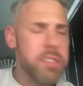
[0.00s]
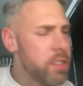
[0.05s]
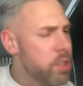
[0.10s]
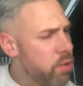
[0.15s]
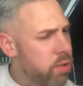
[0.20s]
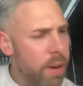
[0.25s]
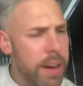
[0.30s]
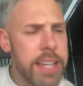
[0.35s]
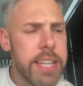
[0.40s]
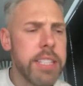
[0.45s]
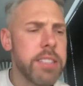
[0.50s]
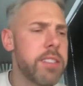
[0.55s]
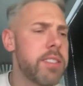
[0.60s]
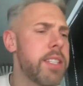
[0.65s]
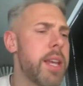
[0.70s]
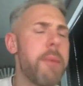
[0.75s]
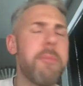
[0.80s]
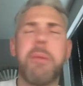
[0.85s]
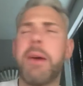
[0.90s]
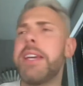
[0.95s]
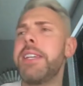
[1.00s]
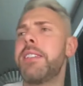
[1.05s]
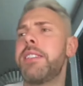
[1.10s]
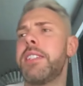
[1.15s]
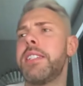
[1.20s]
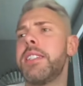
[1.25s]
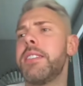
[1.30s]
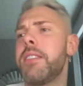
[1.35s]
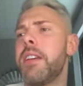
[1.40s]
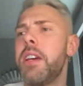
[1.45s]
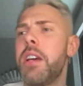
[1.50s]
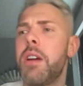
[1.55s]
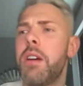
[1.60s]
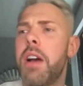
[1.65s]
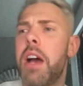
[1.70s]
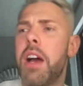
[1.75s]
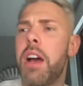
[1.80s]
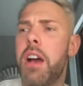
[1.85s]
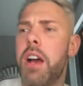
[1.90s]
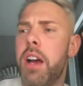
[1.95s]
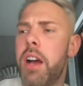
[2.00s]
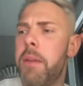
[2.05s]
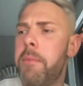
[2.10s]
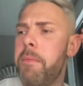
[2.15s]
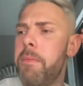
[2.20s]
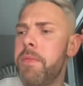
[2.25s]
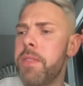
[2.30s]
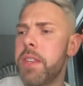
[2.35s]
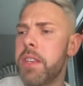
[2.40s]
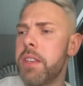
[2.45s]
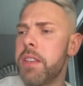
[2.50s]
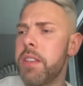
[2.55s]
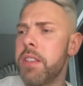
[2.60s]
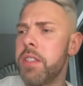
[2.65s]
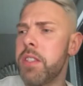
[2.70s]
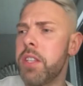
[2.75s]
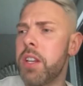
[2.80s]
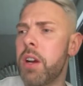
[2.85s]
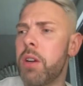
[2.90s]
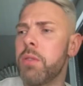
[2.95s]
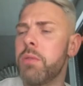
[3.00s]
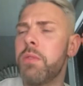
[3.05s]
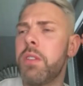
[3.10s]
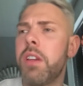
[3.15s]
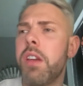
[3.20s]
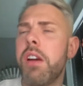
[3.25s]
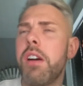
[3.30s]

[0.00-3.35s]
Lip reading: creating set pieces, you know,